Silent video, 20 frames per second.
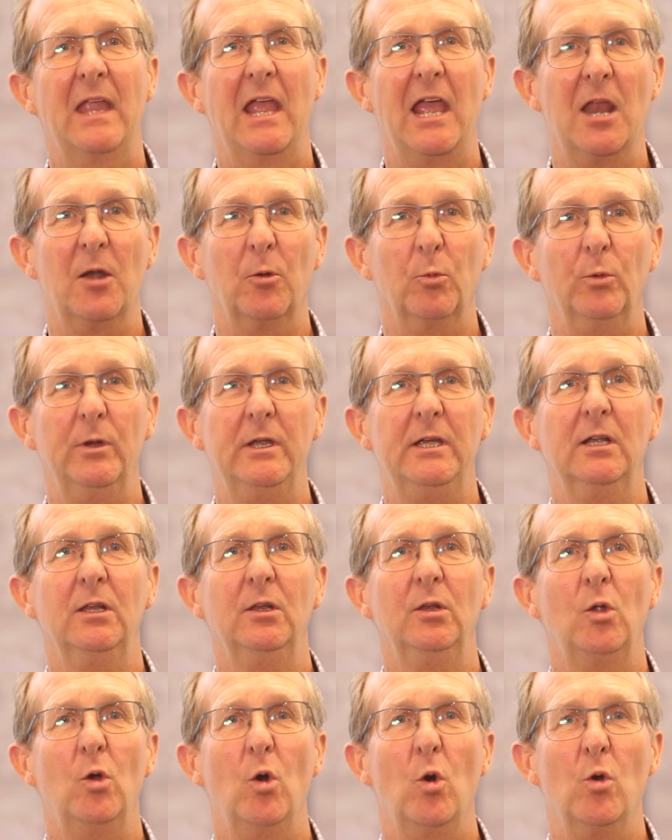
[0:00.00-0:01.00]
and
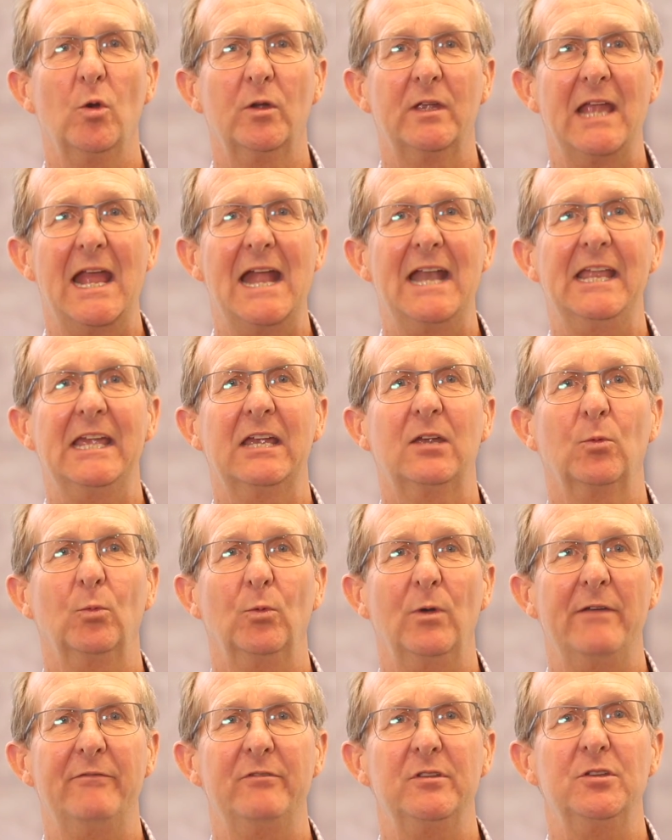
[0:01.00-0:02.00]
real organic
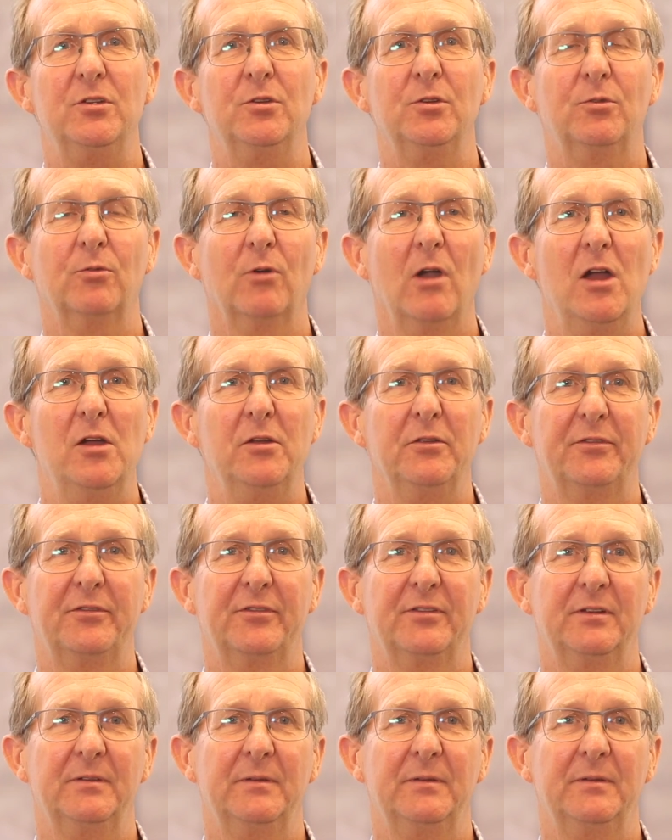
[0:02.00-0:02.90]
revenue growth.